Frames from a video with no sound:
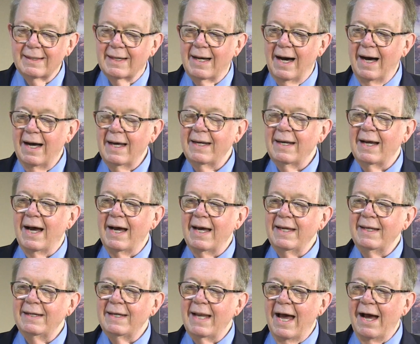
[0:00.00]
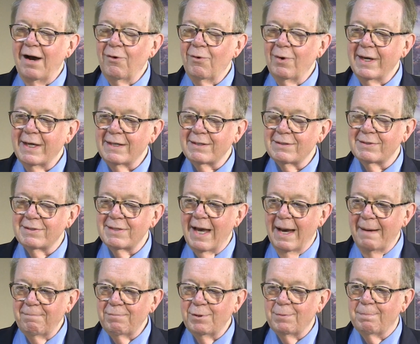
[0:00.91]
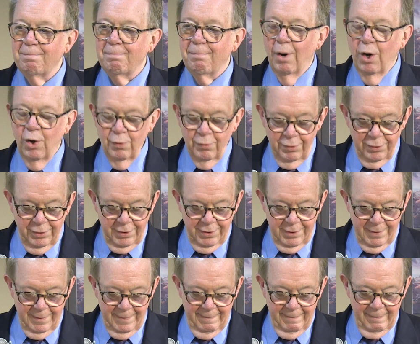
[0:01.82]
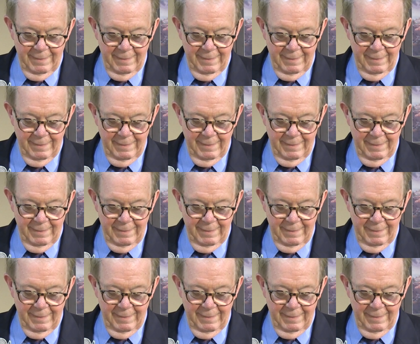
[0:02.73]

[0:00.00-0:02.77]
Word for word: God, I now accept both